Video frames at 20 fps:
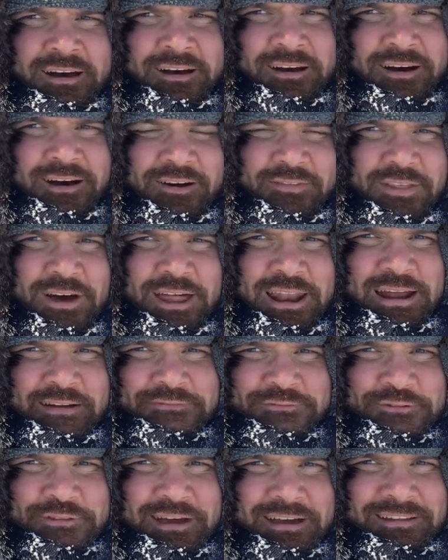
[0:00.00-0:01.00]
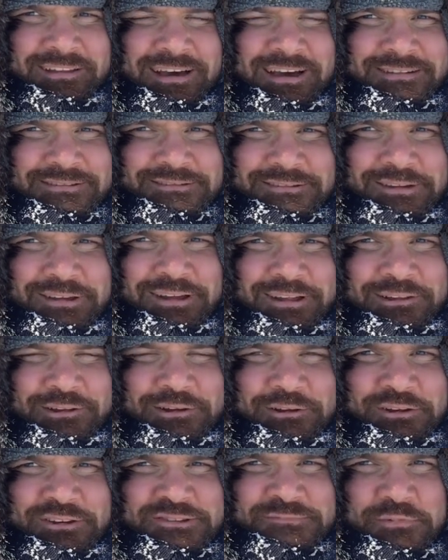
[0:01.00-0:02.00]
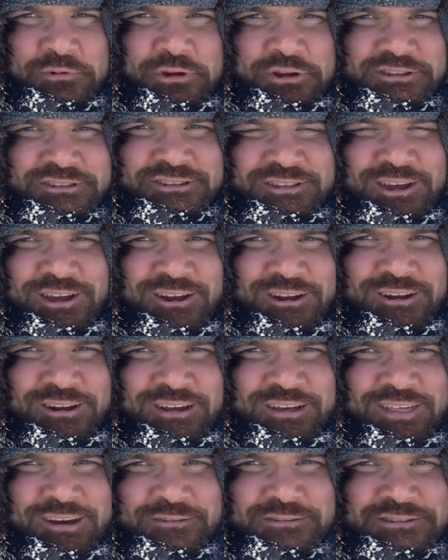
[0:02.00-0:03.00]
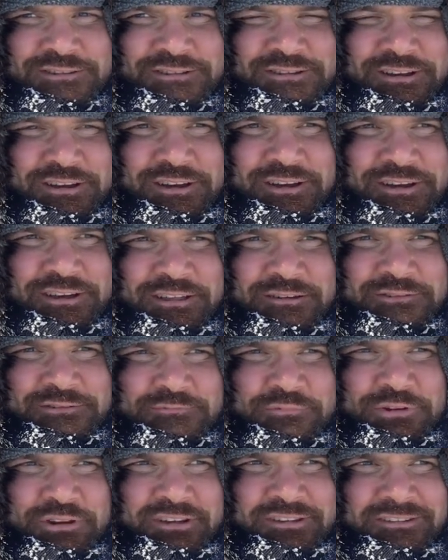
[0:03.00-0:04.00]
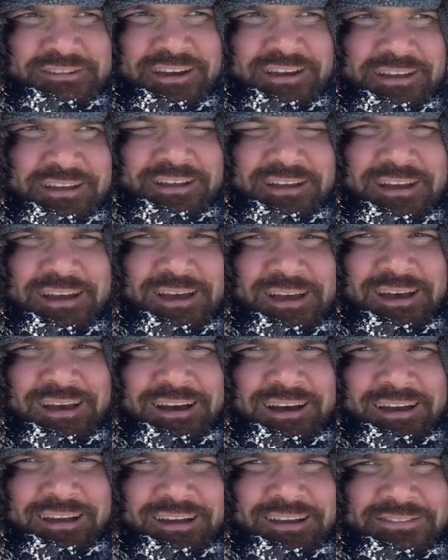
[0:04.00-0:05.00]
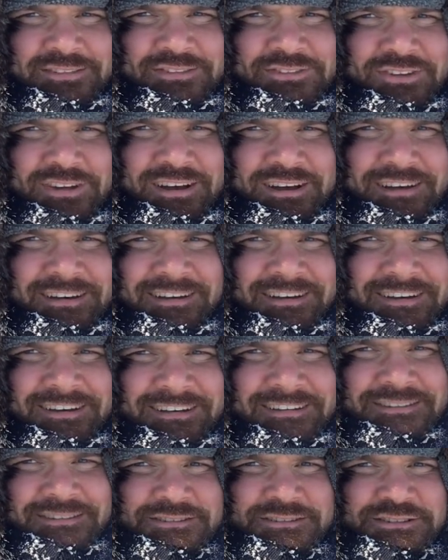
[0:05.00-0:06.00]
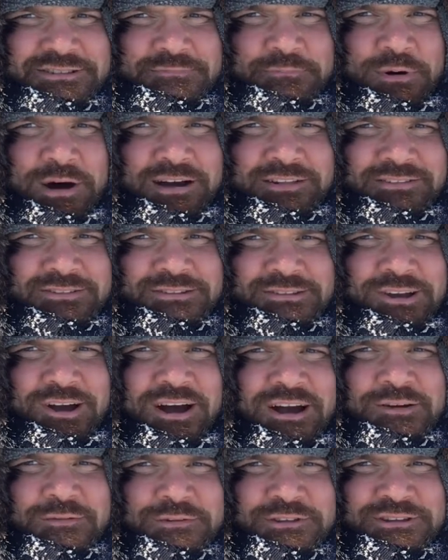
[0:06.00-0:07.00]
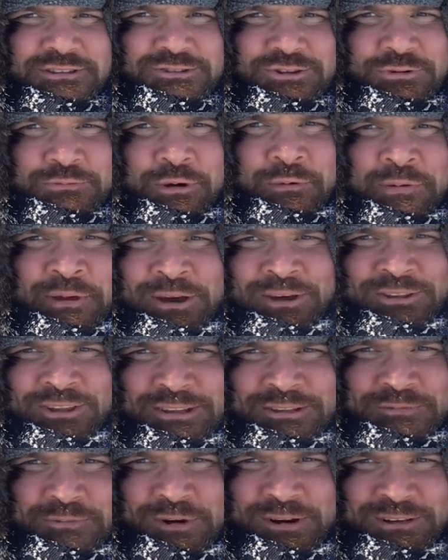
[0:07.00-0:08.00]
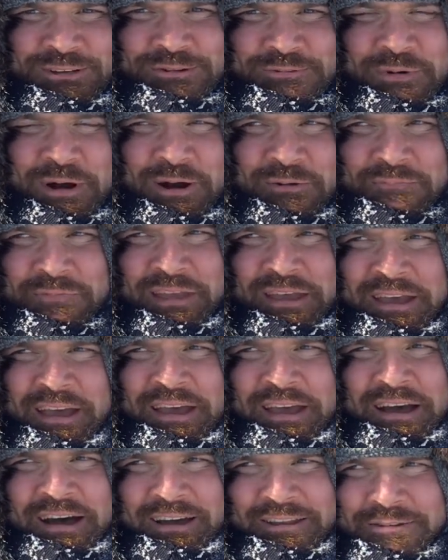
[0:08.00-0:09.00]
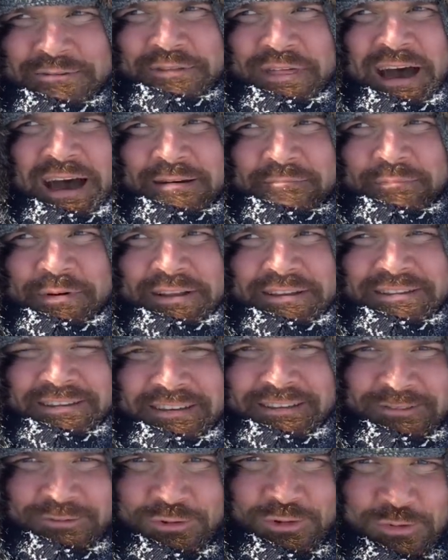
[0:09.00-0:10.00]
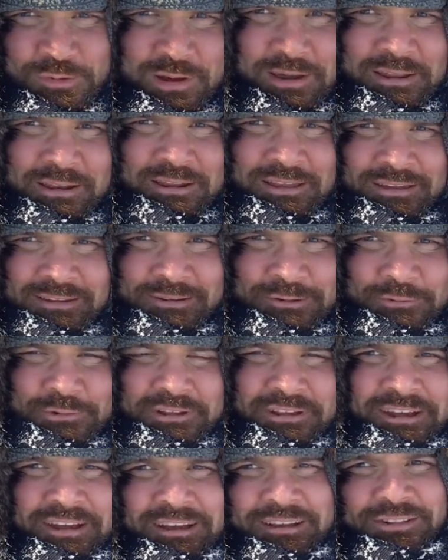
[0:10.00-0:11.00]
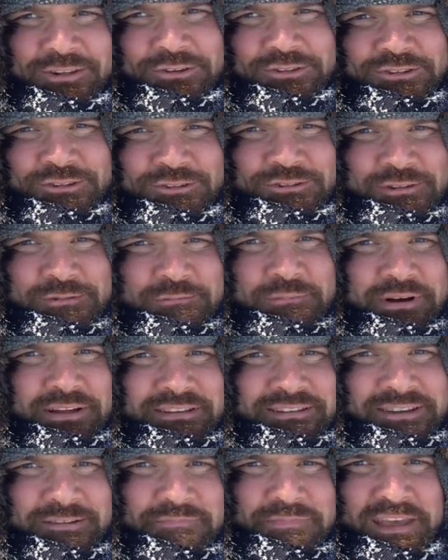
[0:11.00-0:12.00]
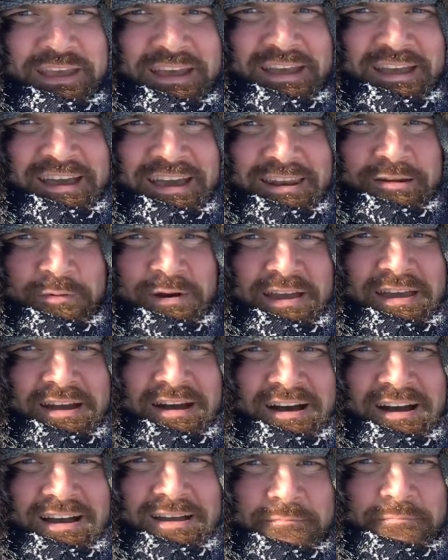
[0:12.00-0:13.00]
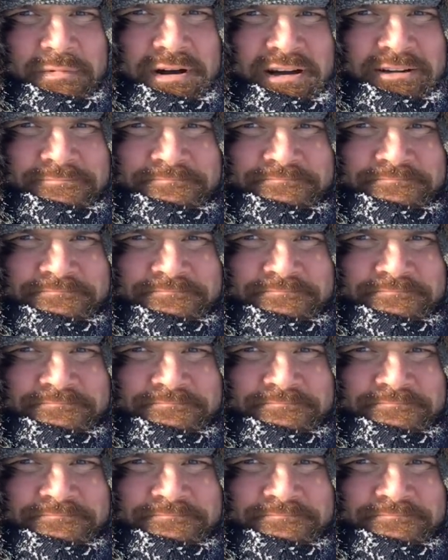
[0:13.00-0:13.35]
not after that last little experience there. That was pretty exciting. I guess spot and stalk with a snowmobile doesn't work too well. I knew that, but that's the only way to really get close to them. But anyway, I'm